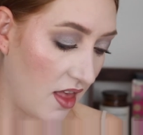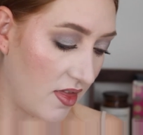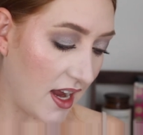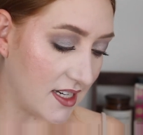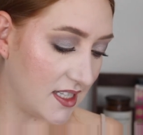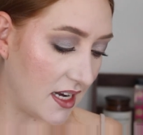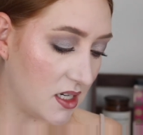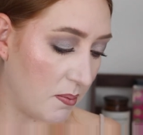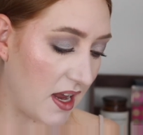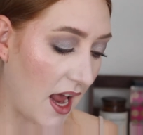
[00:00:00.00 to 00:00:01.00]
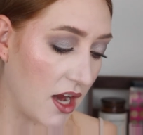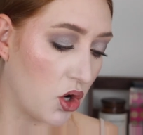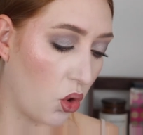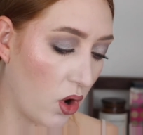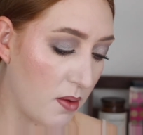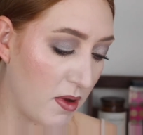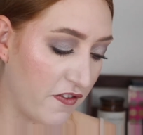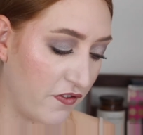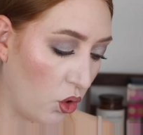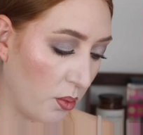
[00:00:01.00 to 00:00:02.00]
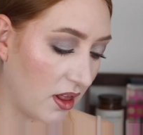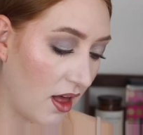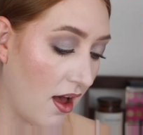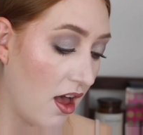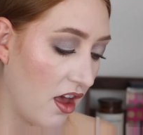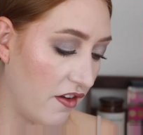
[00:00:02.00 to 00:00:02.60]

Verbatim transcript: They are said to be a creamy formula,